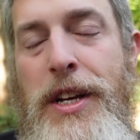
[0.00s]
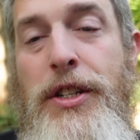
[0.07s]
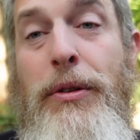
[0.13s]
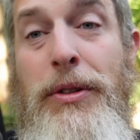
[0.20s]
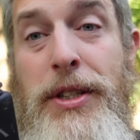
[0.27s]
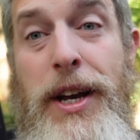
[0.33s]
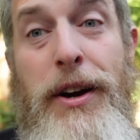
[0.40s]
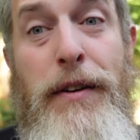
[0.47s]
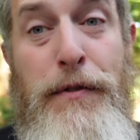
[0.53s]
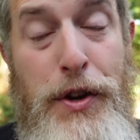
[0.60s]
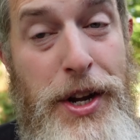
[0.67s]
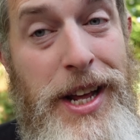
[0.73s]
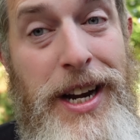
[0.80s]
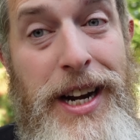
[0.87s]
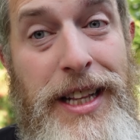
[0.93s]
So it's there if you
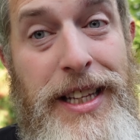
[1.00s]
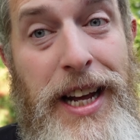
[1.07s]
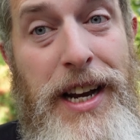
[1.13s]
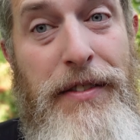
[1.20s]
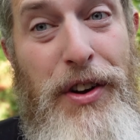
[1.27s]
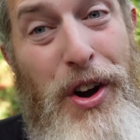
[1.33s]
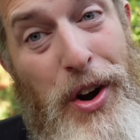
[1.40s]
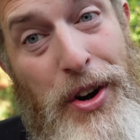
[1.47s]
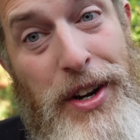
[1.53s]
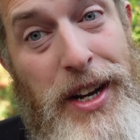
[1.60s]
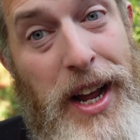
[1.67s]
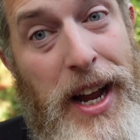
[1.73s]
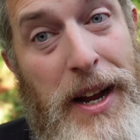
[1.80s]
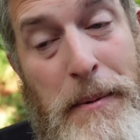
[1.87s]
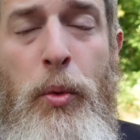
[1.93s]
need it at the end of a hard
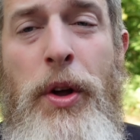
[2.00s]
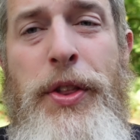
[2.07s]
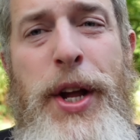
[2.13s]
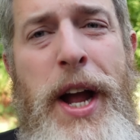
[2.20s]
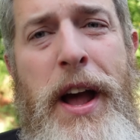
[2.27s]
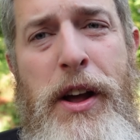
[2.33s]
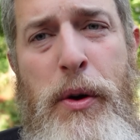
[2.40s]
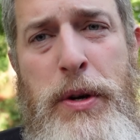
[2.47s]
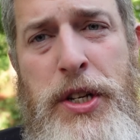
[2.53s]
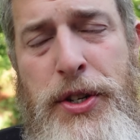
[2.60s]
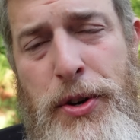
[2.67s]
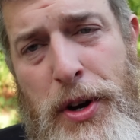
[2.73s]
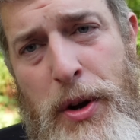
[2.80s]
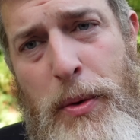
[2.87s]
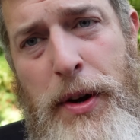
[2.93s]
day. One thing I always
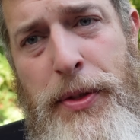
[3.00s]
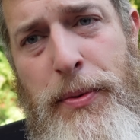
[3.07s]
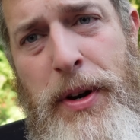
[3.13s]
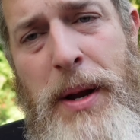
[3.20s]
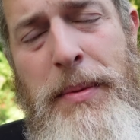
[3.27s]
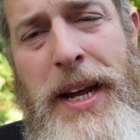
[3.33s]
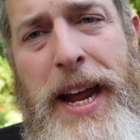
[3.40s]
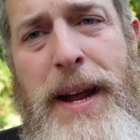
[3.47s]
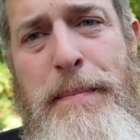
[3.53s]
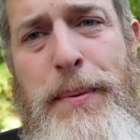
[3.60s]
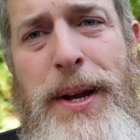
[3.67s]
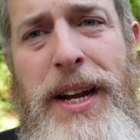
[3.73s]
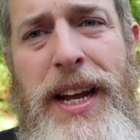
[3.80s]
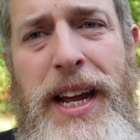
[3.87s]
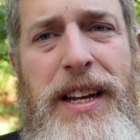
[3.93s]
struggle with when I'm
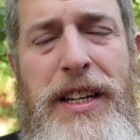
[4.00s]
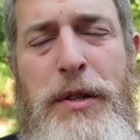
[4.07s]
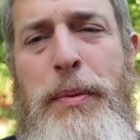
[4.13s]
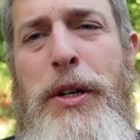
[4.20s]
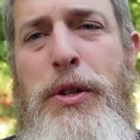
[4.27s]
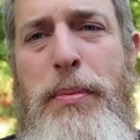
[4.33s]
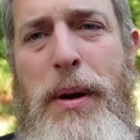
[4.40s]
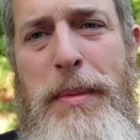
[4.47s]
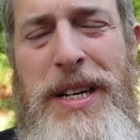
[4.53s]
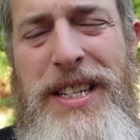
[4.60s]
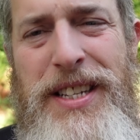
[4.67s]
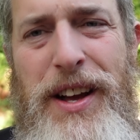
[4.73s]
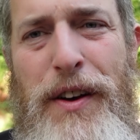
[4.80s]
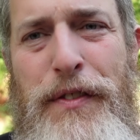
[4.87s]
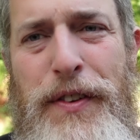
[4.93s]
camping, especially by
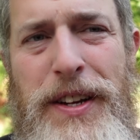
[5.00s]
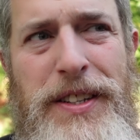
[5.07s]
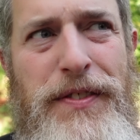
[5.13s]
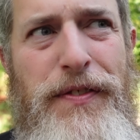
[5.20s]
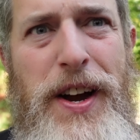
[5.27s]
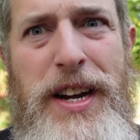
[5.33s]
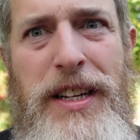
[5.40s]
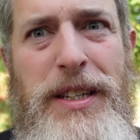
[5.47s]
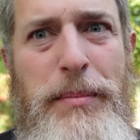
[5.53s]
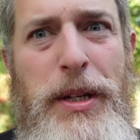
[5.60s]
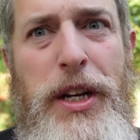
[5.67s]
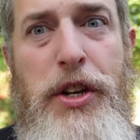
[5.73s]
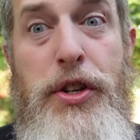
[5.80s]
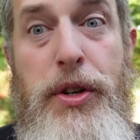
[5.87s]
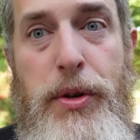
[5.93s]
myself, is finding
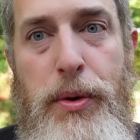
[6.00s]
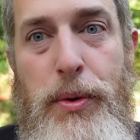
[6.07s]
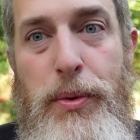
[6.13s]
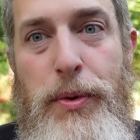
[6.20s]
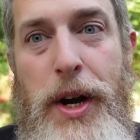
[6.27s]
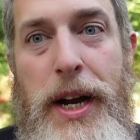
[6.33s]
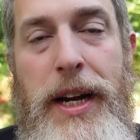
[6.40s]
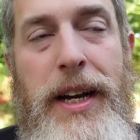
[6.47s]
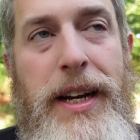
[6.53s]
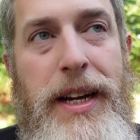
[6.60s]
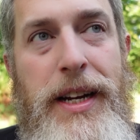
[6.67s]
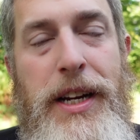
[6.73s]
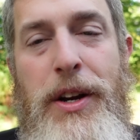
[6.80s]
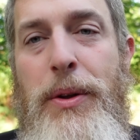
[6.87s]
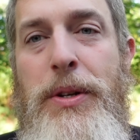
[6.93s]
something to do, right?
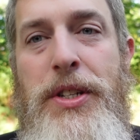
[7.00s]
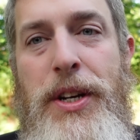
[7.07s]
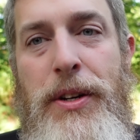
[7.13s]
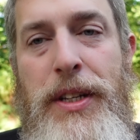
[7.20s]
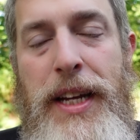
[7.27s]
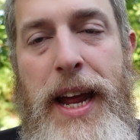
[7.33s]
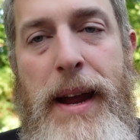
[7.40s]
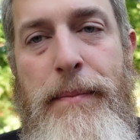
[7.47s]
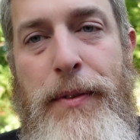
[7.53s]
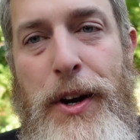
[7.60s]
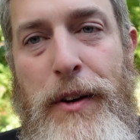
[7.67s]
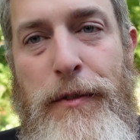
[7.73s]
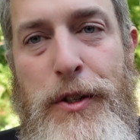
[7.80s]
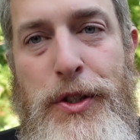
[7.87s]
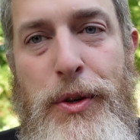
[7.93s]
You can only stare at the
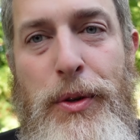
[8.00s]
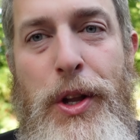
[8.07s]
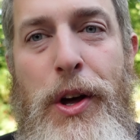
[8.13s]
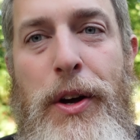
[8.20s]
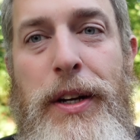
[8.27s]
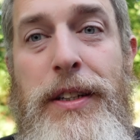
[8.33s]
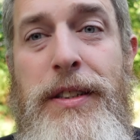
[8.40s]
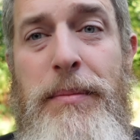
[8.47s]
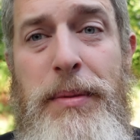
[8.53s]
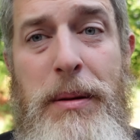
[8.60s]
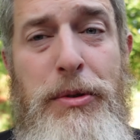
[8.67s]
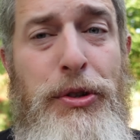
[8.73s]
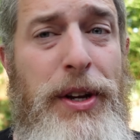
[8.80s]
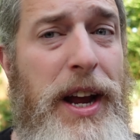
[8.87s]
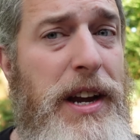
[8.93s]
campfire for so long, and
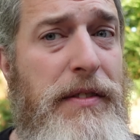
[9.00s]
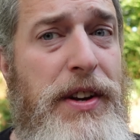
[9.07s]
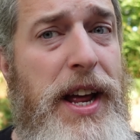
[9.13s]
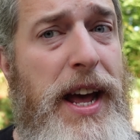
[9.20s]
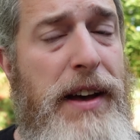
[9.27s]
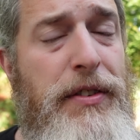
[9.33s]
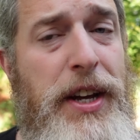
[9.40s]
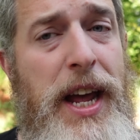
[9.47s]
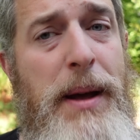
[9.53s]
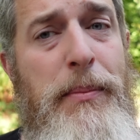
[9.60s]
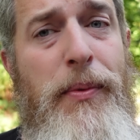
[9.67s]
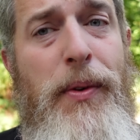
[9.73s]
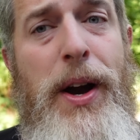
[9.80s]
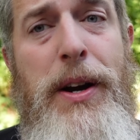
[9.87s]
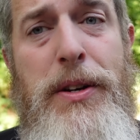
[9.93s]
sometimes you can't even have a
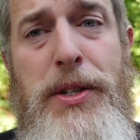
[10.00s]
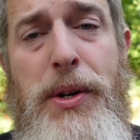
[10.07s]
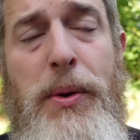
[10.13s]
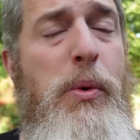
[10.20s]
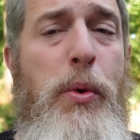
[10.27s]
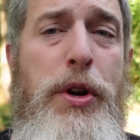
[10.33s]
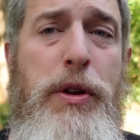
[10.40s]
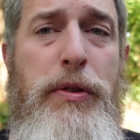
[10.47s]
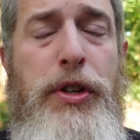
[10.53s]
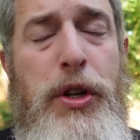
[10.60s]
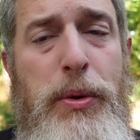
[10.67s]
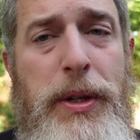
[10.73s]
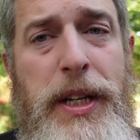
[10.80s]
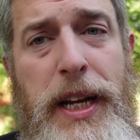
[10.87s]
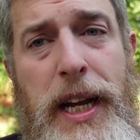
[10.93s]
campfire. So what do you
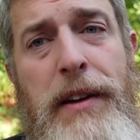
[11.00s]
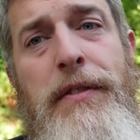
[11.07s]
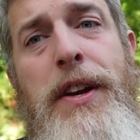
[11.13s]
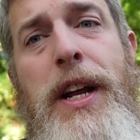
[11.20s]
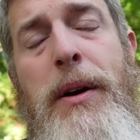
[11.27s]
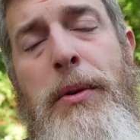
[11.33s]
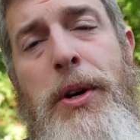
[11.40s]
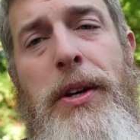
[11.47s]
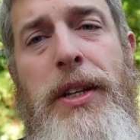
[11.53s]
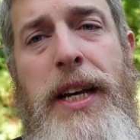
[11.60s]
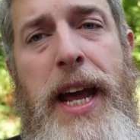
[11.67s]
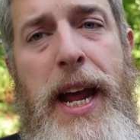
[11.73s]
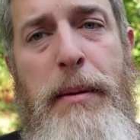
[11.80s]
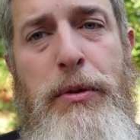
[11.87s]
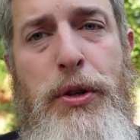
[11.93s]
do in the evening when all the
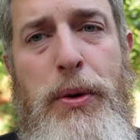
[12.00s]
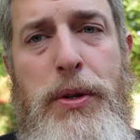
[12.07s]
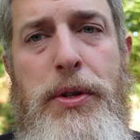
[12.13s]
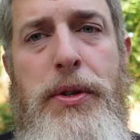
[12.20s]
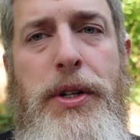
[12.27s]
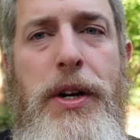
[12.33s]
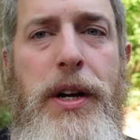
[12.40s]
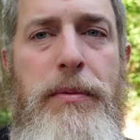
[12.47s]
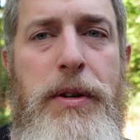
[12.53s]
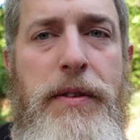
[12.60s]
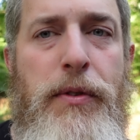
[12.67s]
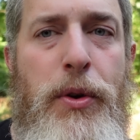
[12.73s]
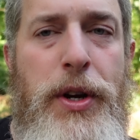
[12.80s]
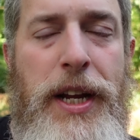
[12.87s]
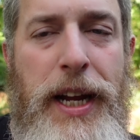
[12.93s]
camp chores are done, when
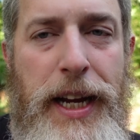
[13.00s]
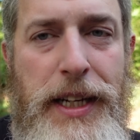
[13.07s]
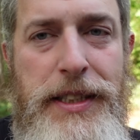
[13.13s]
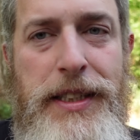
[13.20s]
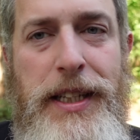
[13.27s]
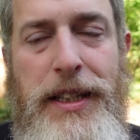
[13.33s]
you've already eaten?